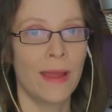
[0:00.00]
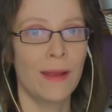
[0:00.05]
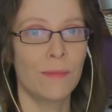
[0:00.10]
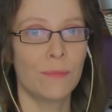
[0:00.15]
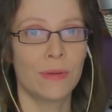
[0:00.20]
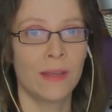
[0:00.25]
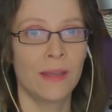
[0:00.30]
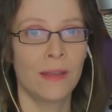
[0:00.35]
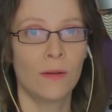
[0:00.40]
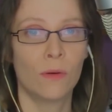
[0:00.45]

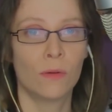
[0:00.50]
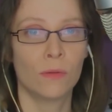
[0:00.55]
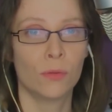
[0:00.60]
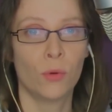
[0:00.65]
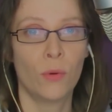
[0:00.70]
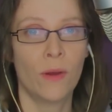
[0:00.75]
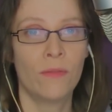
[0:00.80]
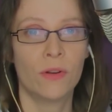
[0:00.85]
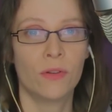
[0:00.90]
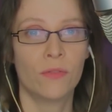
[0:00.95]
Brad Pitt or
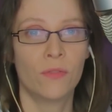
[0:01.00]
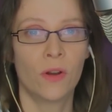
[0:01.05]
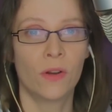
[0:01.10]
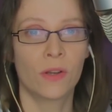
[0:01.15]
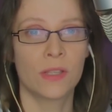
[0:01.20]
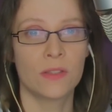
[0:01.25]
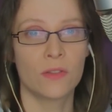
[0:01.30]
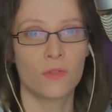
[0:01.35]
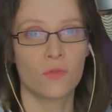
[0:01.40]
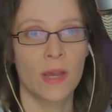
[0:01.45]
whoever the
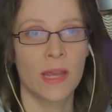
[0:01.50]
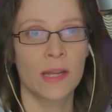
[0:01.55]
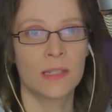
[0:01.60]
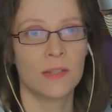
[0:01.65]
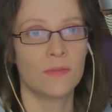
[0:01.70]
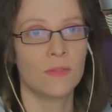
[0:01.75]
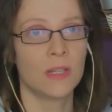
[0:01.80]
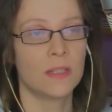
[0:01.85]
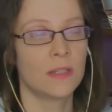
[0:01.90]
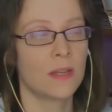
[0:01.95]
fuck is
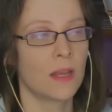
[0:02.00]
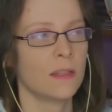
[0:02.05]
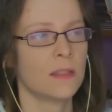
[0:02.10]
attractive these